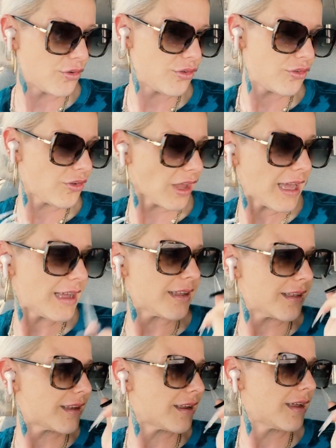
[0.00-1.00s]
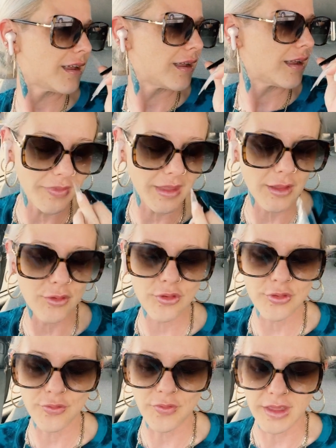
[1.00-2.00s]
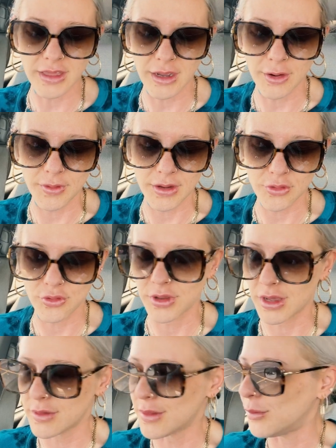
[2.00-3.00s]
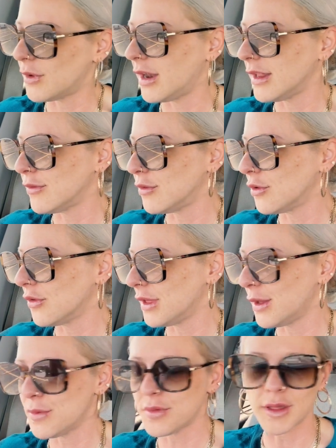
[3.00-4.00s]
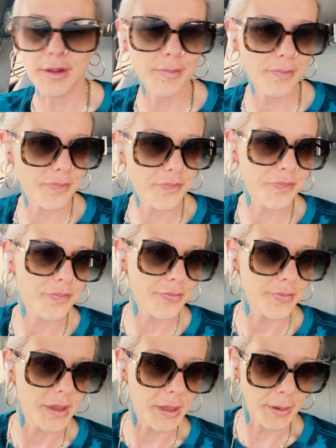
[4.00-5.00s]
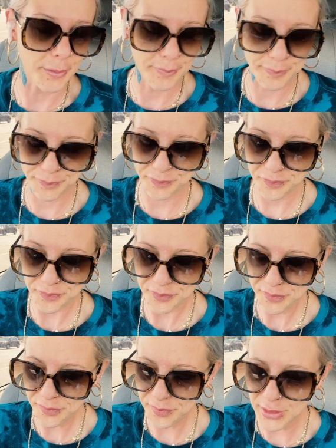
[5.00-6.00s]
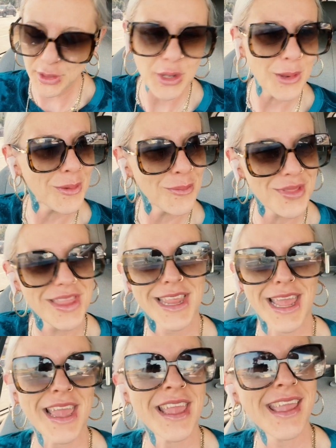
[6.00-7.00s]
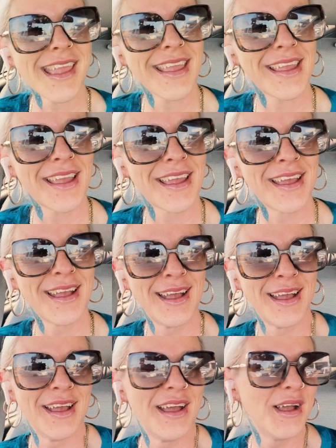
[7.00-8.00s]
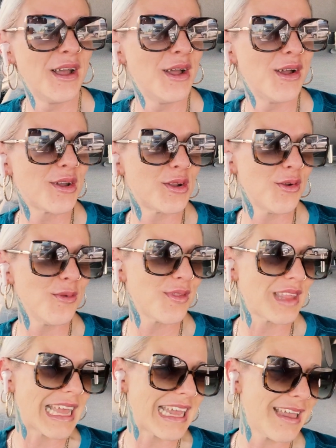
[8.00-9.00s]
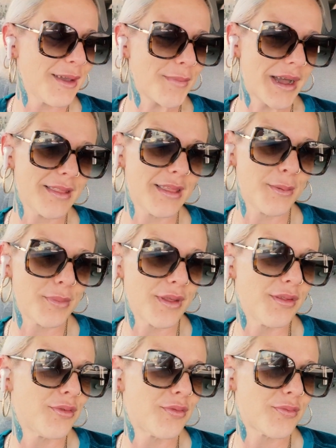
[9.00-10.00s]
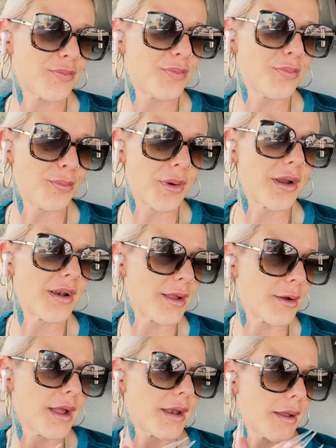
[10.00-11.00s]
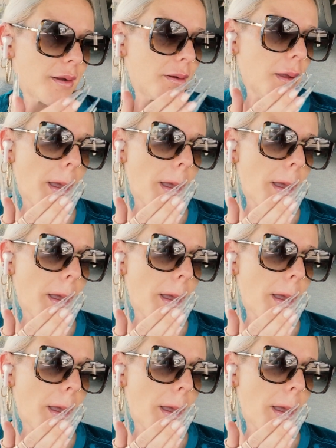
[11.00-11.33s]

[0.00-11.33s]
Shit it's just fake outrage, you guys. I'm not even really upset. You know? You know what I'm saying? You know what I'm saying? My lip is burning right now.